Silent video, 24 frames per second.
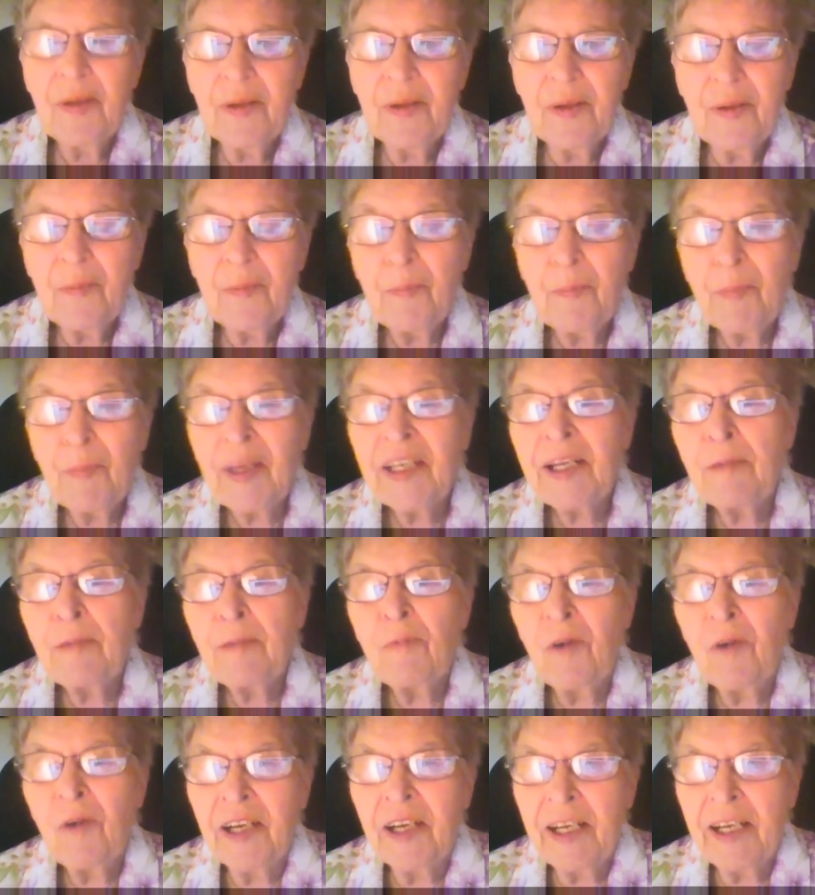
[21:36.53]
Many
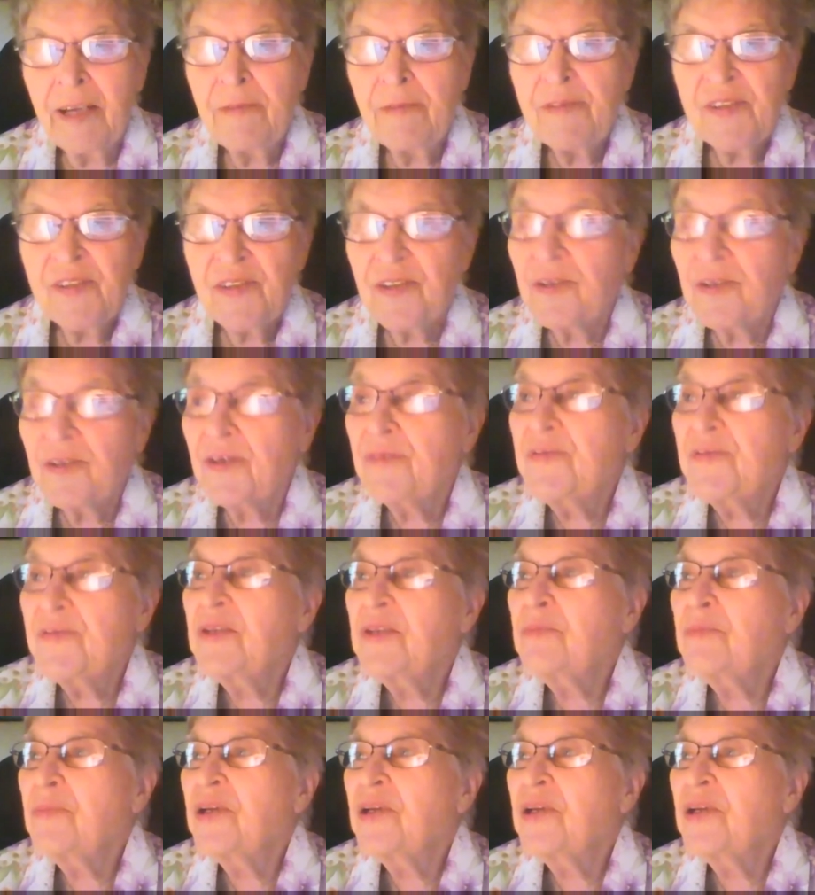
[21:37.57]
wives served in